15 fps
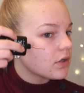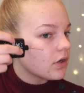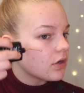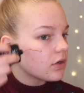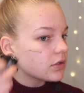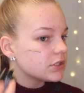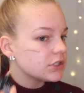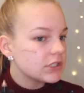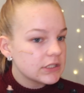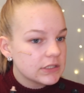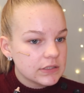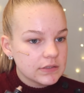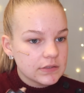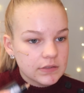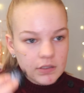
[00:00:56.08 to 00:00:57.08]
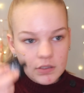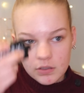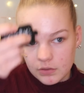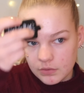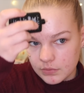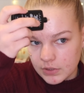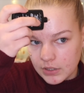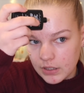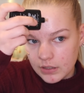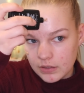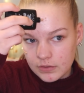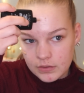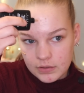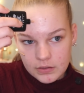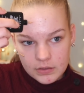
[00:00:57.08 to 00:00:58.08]
Oh Jesus, oh
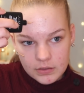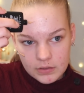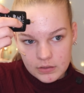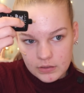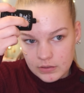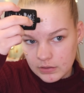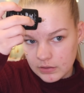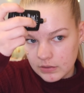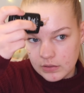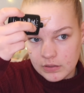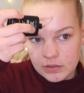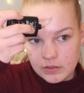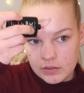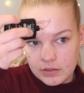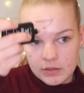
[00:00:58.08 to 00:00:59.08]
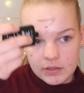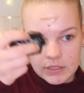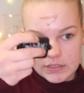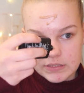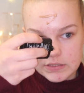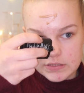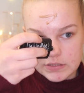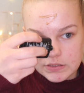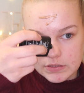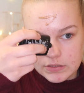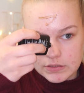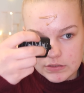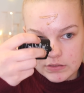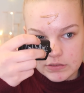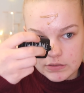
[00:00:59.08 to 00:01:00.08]
no, this is
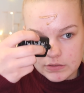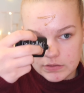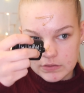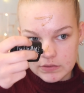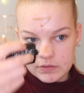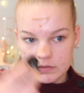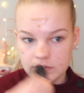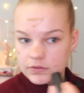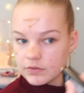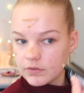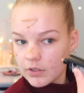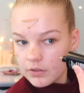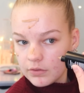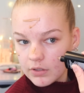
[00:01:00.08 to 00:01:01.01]
so